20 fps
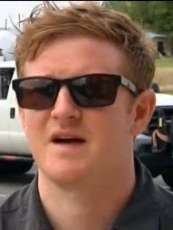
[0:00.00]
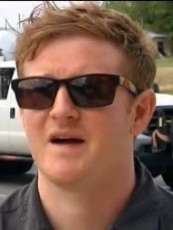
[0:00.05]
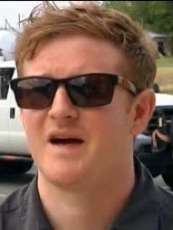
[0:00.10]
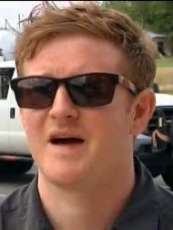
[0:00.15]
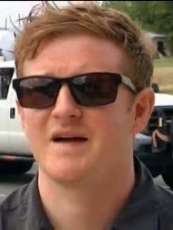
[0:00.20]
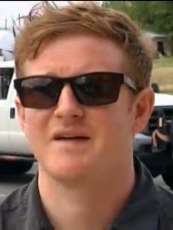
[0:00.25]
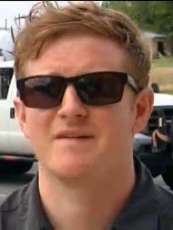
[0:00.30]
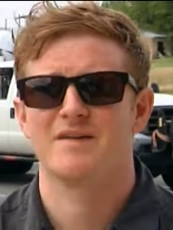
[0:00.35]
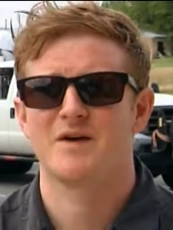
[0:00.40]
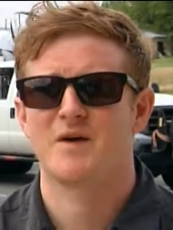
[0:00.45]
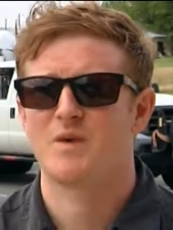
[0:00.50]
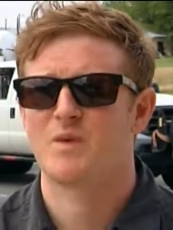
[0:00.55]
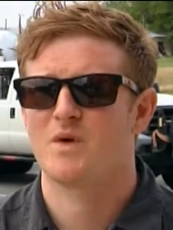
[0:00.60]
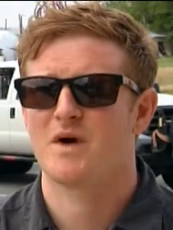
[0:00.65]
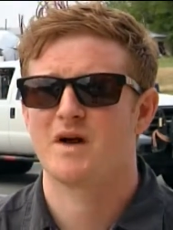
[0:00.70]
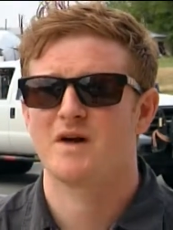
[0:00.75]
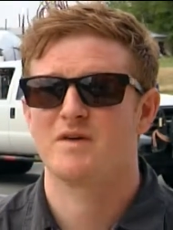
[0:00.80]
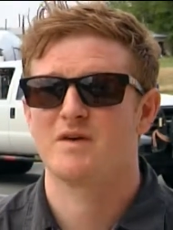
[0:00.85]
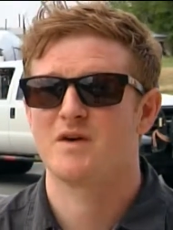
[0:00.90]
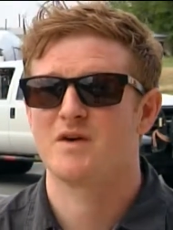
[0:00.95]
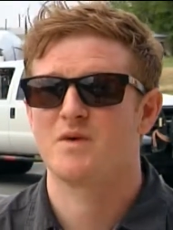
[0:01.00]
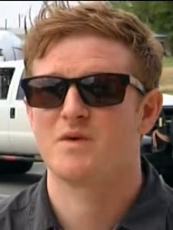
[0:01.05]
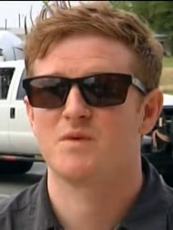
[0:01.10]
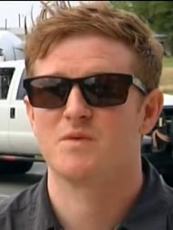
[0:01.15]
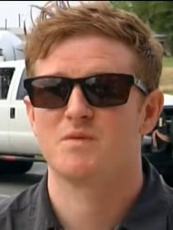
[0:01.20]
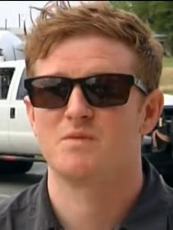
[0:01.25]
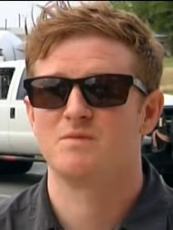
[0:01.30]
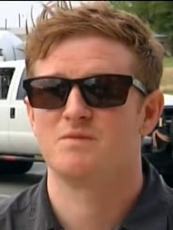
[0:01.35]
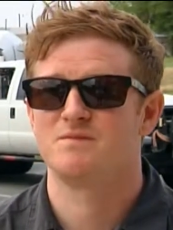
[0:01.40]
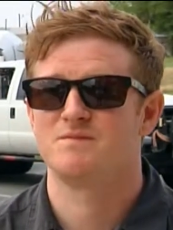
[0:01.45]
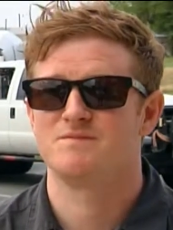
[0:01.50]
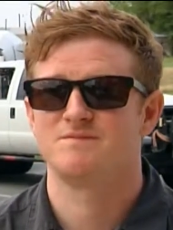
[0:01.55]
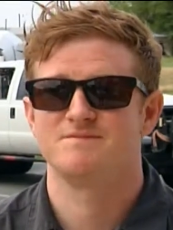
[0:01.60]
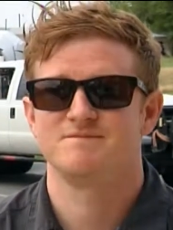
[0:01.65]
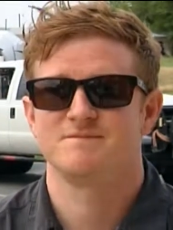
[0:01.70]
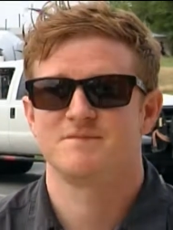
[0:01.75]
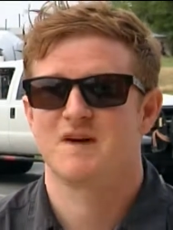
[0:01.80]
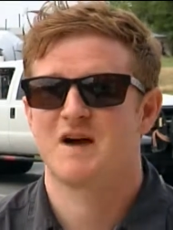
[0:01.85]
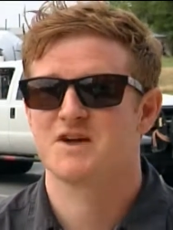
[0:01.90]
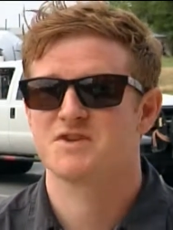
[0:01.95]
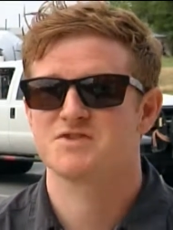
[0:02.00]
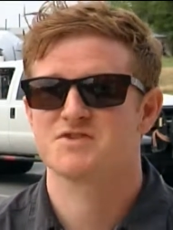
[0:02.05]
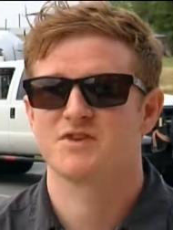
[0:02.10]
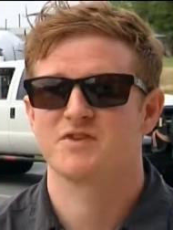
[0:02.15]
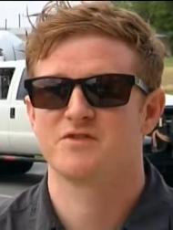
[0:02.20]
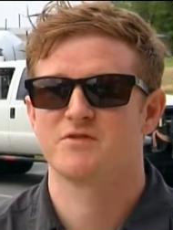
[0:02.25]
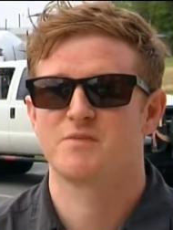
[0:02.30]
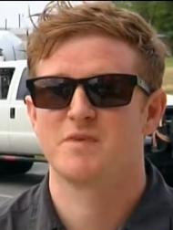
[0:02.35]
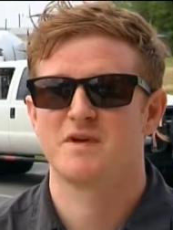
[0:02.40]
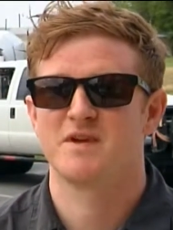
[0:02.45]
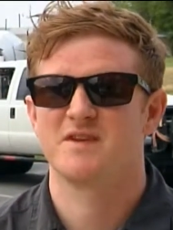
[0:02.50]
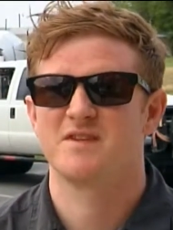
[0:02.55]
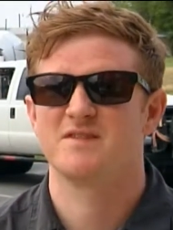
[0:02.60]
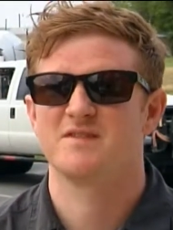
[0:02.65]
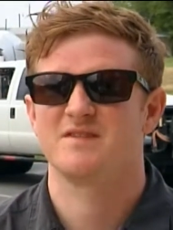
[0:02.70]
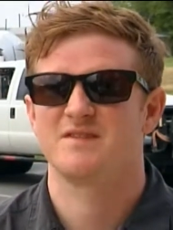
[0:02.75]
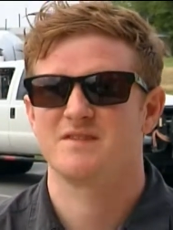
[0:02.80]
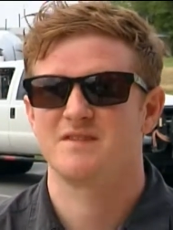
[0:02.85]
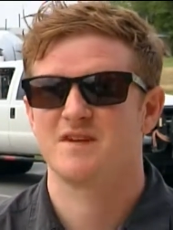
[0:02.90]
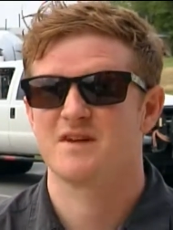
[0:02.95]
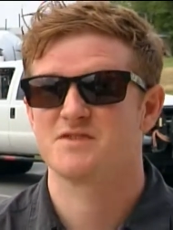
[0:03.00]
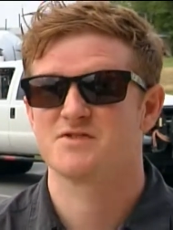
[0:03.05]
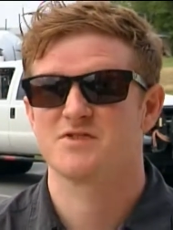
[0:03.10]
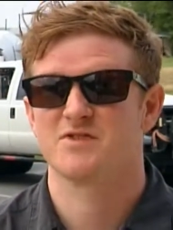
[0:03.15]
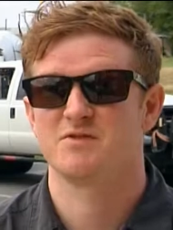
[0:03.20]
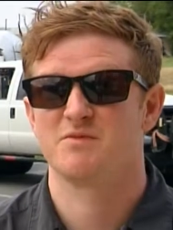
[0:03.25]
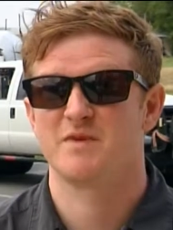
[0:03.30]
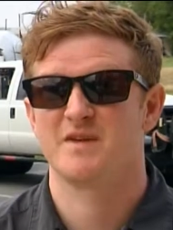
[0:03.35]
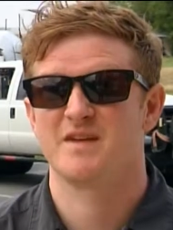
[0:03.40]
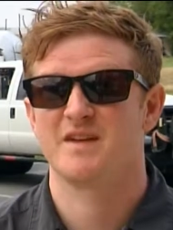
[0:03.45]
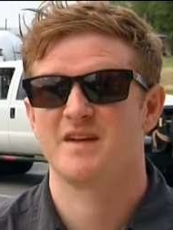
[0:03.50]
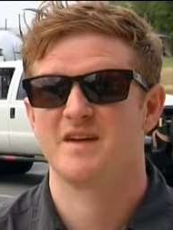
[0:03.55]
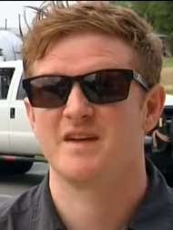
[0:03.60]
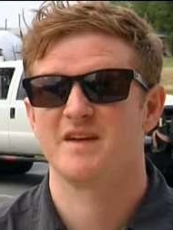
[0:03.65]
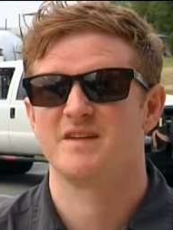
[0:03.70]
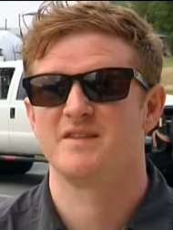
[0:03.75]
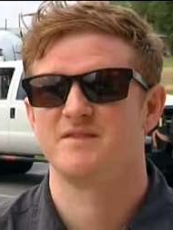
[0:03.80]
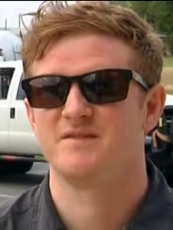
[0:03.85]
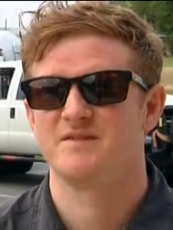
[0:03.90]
I don't know. I don't know I should have been I should have been dead.